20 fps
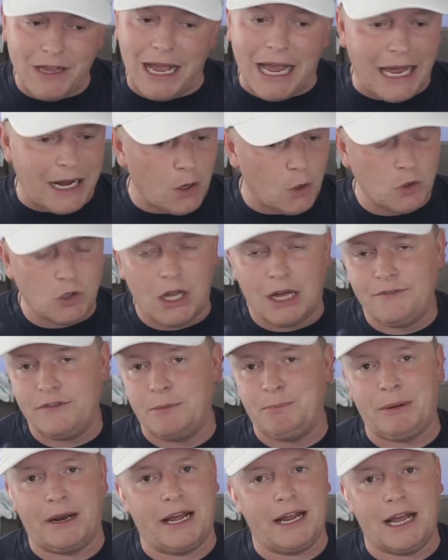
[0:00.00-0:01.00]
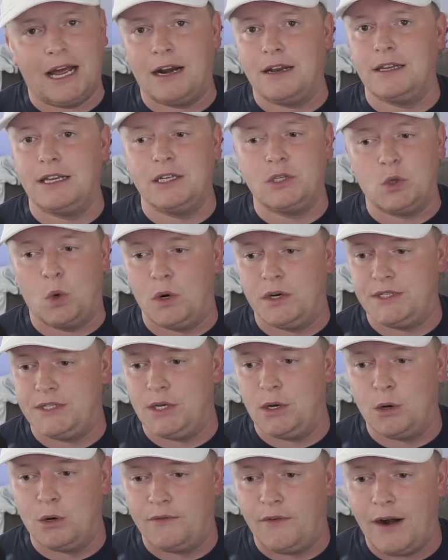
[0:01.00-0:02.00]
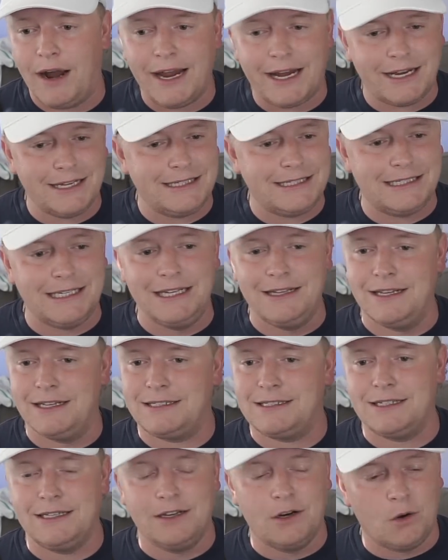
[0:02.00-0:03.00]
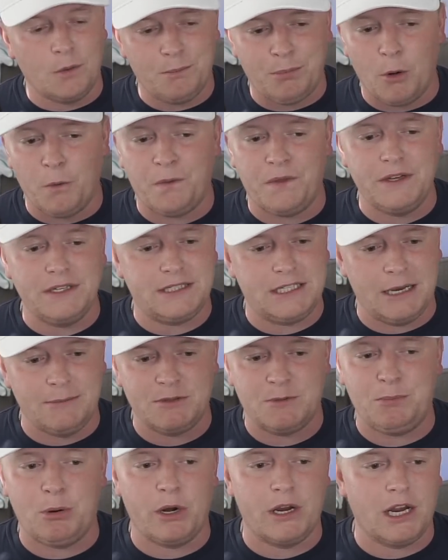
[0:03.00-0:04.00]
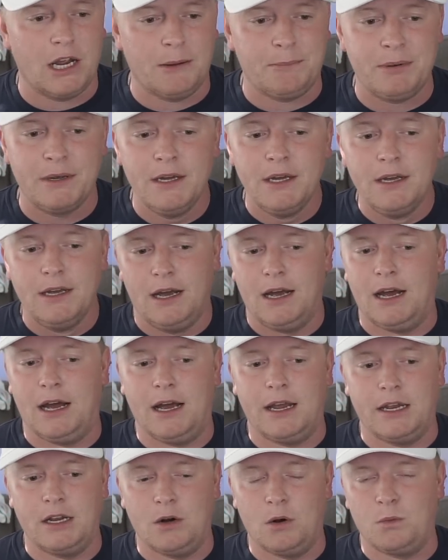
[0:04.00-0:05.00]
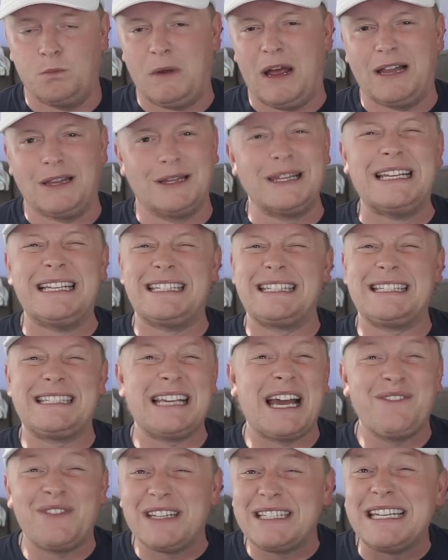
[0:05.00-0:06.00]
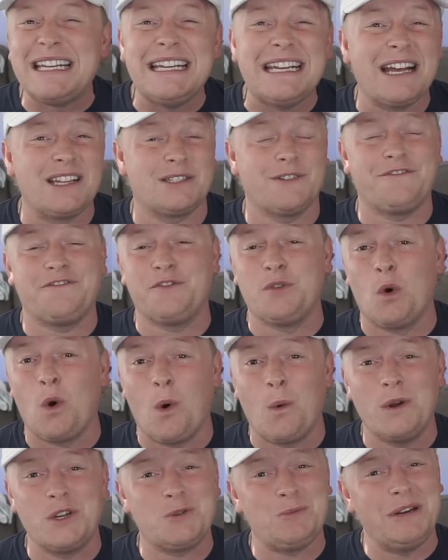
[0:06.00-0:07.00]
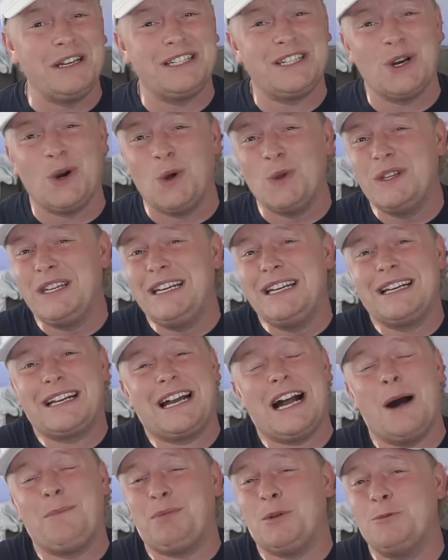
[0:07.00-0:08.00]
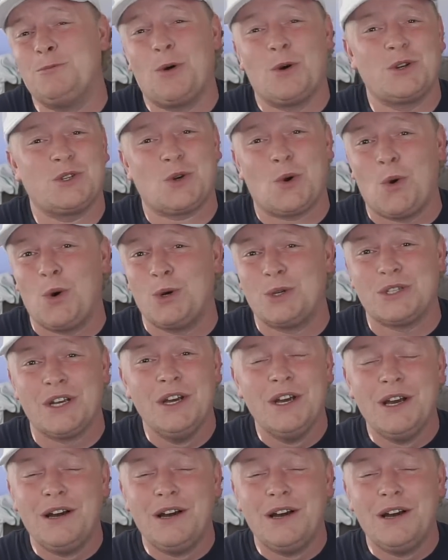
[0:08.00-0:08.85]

I don't love it, but I got to lean towards the over. I could see this, both these teams putting up, at least 17 as a floor, which means you only need a couple more scores